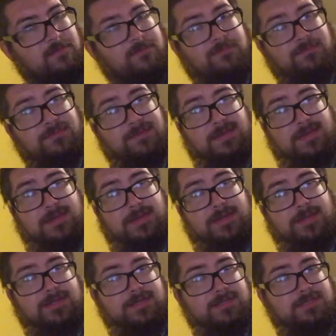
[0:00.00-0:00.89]

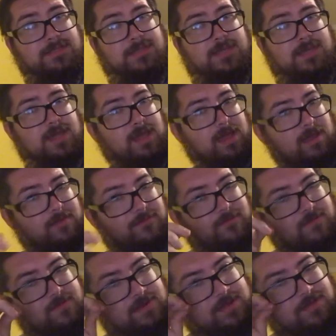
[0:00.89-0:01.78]
Because, yeah, I've
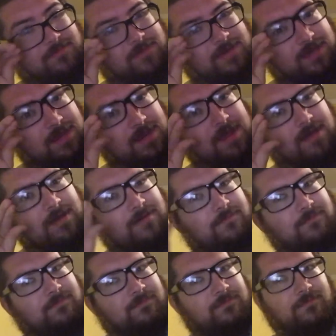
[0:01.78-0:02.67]
already made
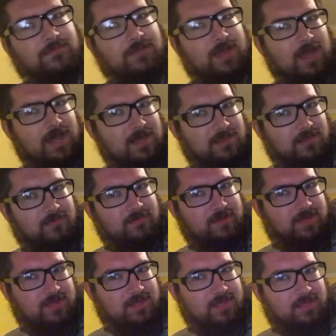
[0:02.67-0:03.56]
um,
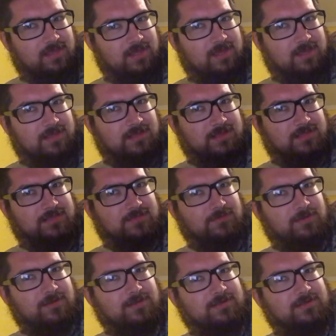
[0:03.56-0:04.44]
Halloween and Dia de los
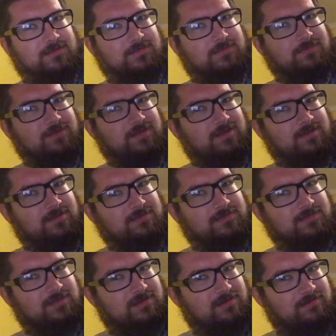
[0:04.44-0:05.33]
Muertos
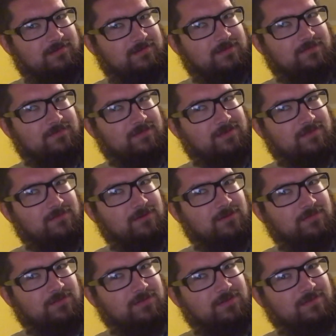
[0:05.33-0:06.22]
videos on MK
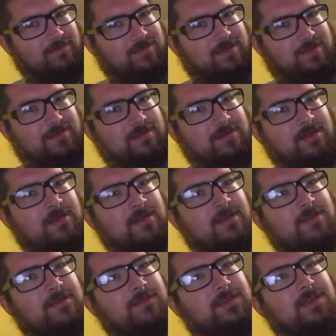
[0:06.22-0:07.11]
Mobile already.
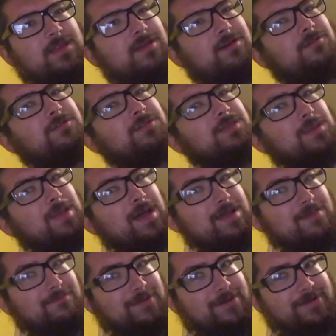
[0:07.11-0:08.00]
You know, the
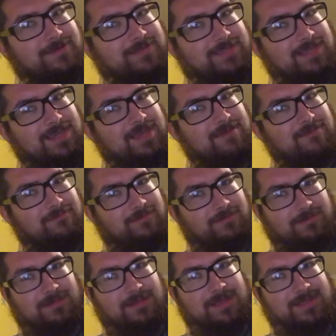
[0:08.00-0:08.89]
Nightmare team
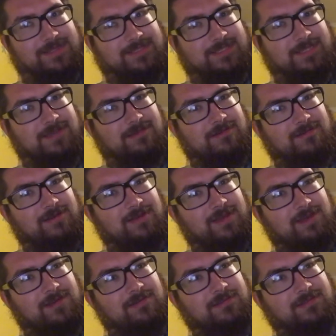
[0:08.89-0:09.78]
last year
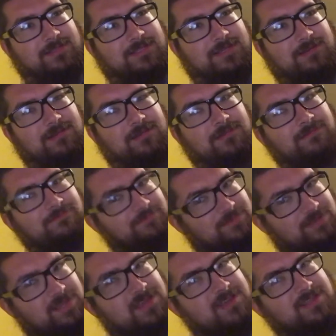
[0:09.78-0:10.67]
and also
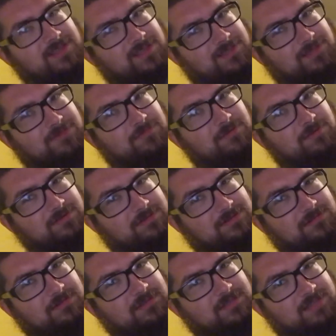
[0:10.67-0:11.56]
Dia de los
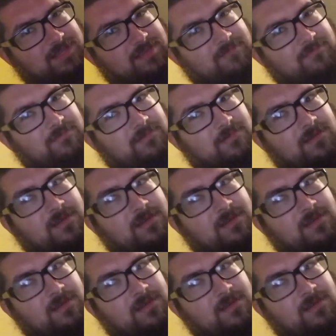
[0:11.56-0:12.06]
Muertos team.